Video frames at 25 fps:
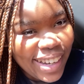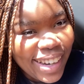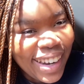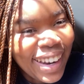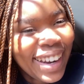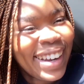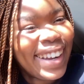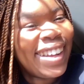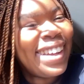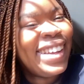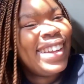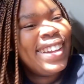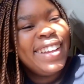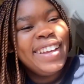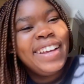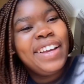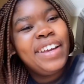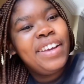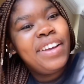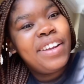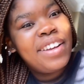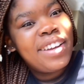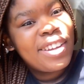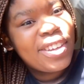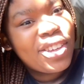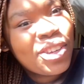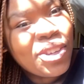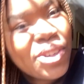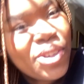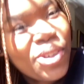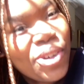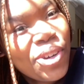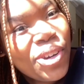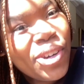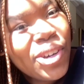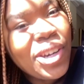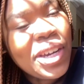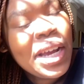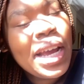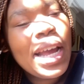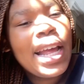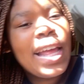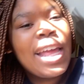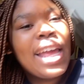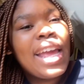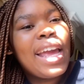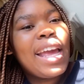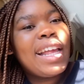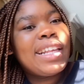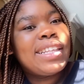Like, like, you know,
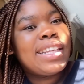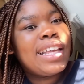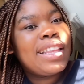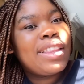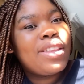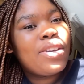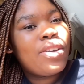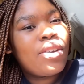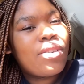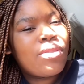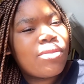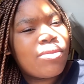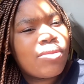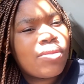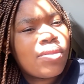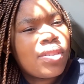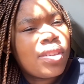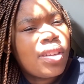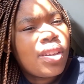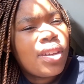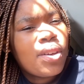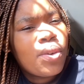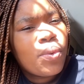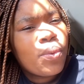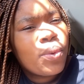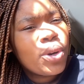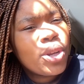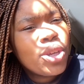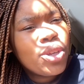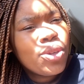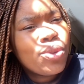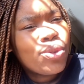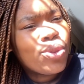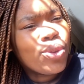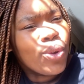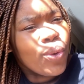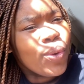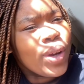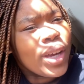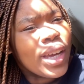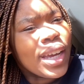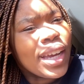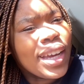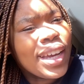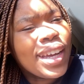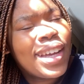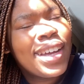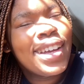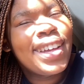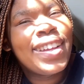it's a thing of, what are you doing?
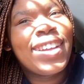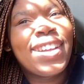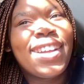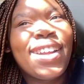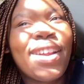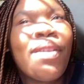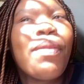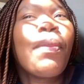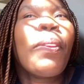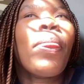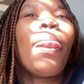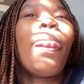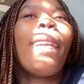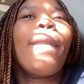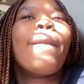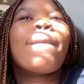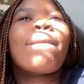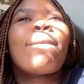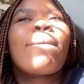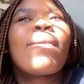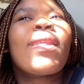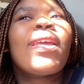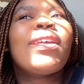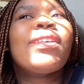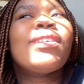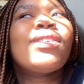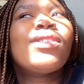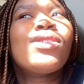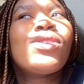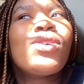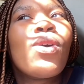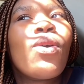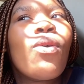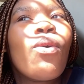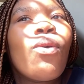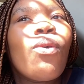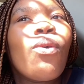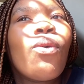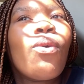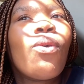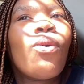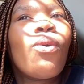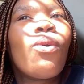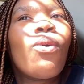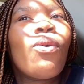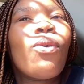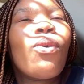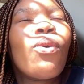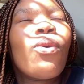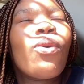So,
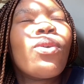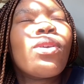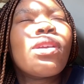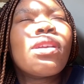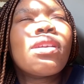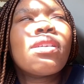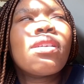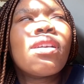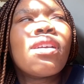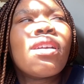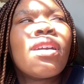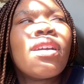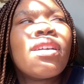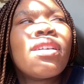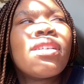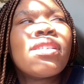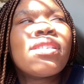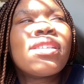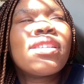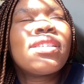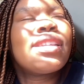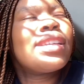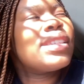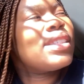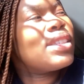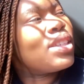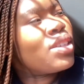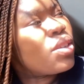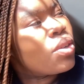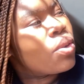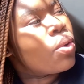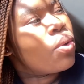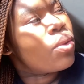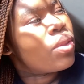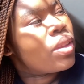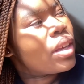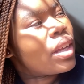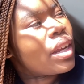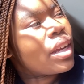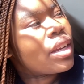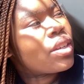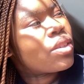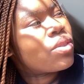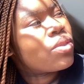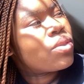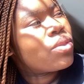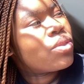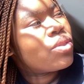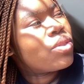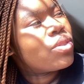does he know that I
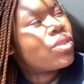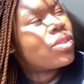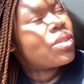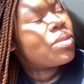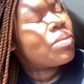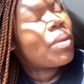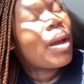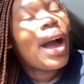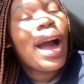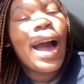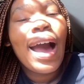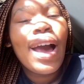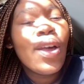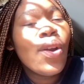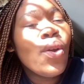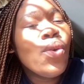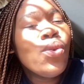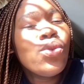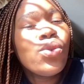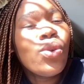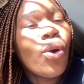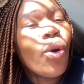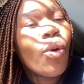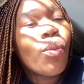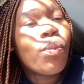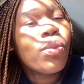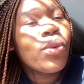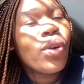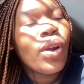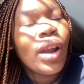do YouTube? I don't know, bro.